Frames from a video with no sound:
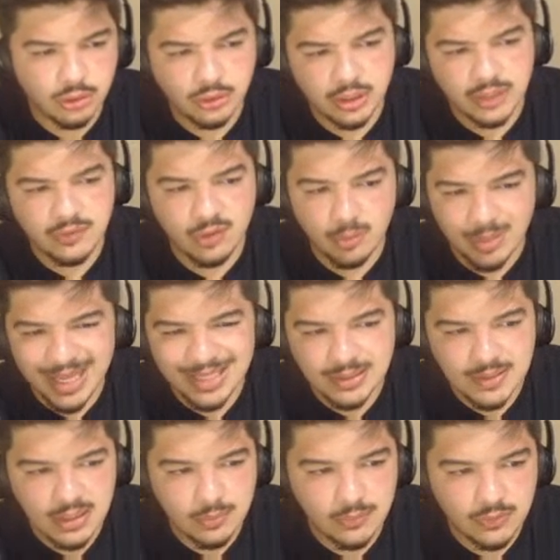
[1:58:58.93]
against the bad
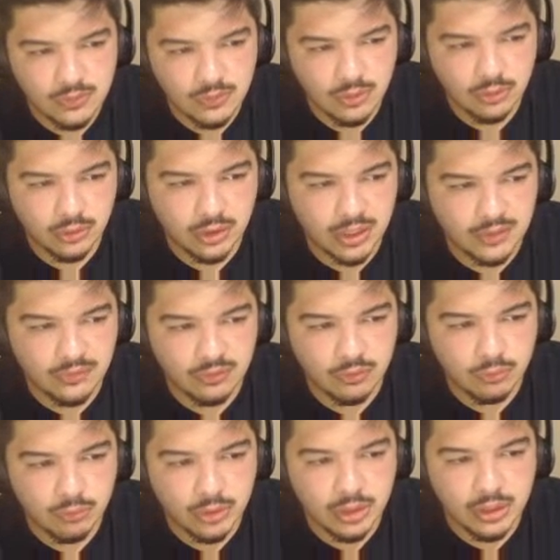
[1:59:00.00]
teams. He struggled against the
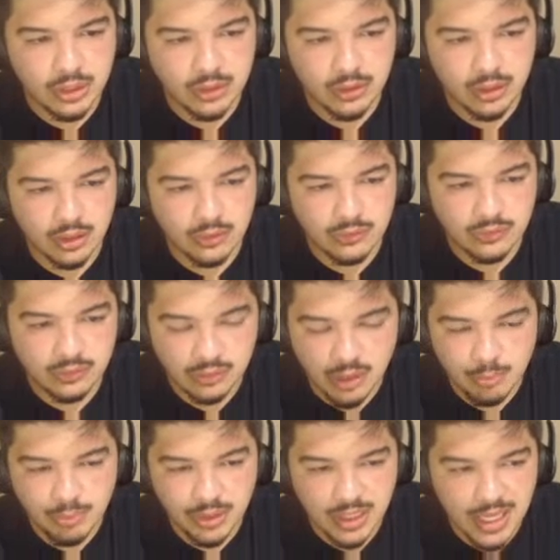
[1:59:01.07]
really
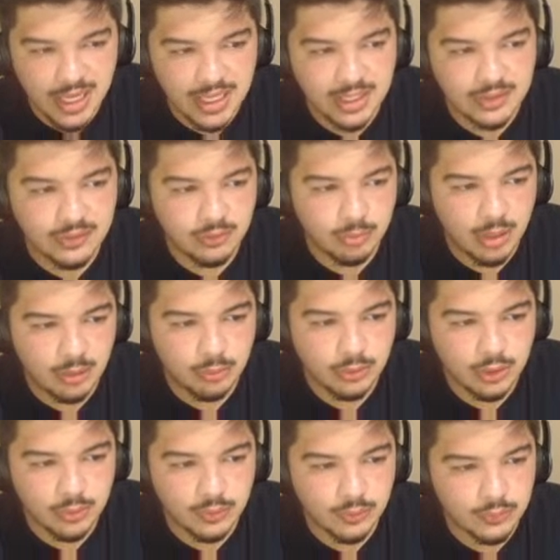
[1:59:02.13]
slumping A's back when they
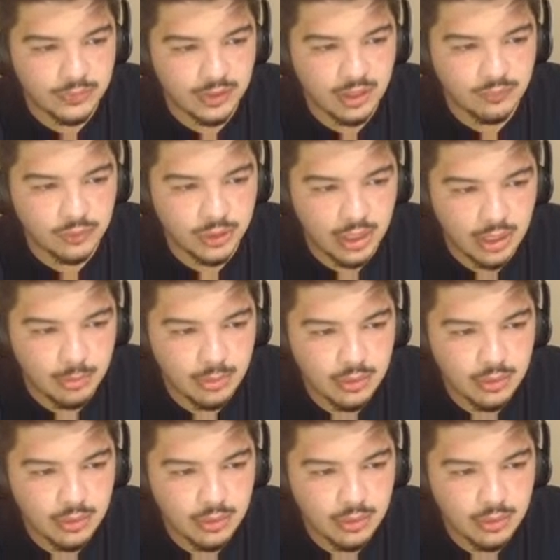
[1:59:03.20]
were losing every game.